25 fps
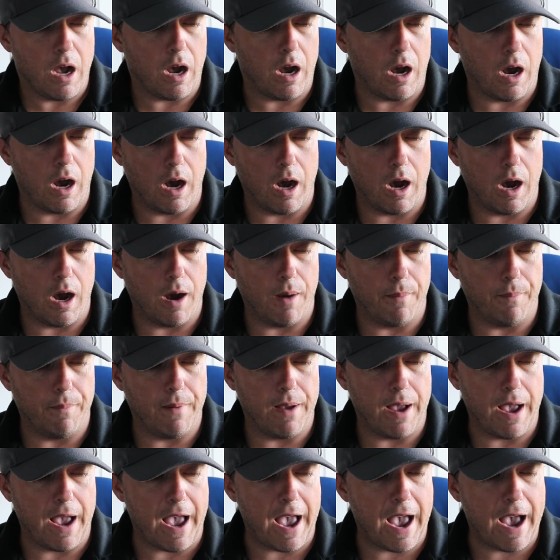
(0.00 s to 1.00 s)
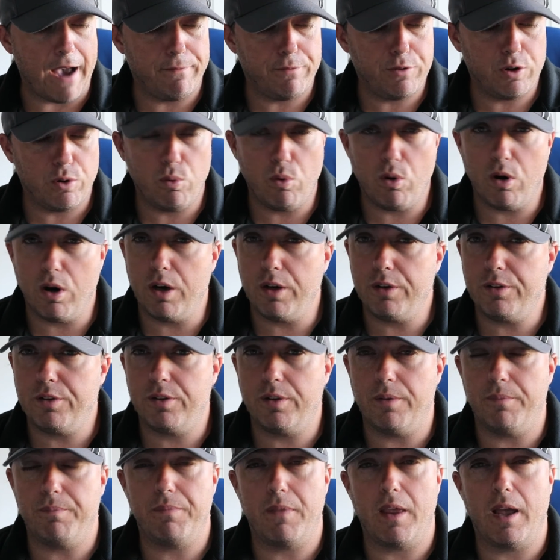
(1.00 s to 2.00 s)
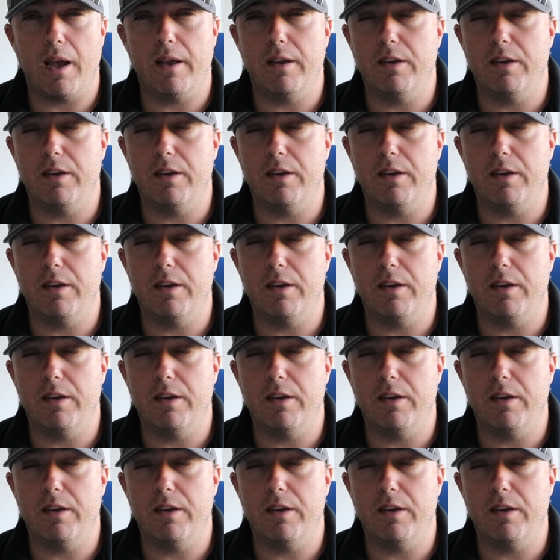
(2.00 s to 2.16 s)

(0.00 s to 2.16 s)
Um, afterwards,